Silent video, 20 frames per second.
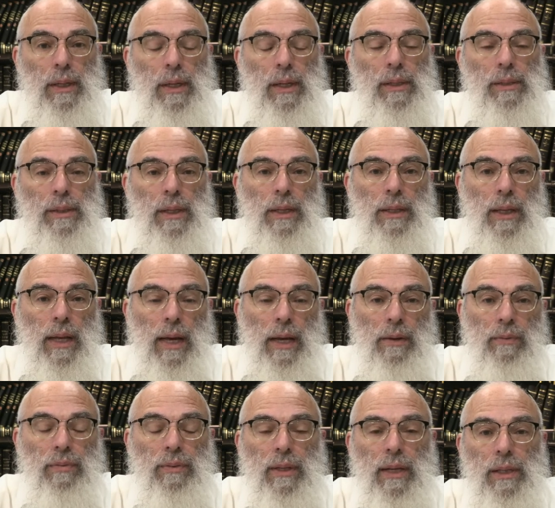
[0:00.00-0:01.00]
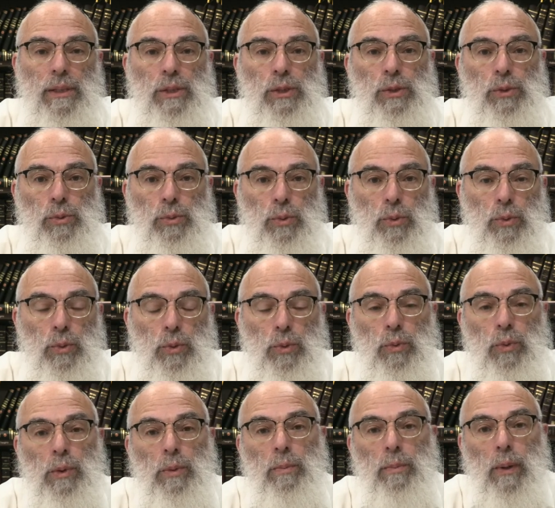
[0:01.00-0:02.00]
is a life that's strewn
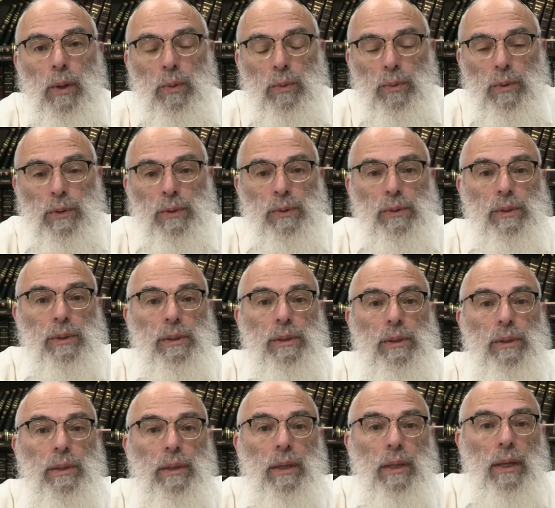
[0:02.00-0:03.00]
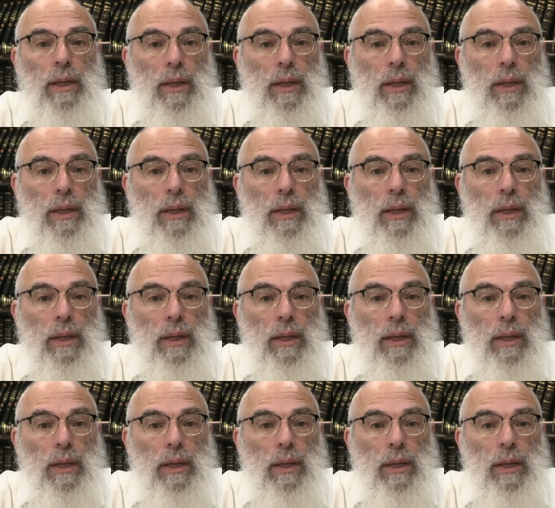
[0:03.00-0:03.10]
with boulders,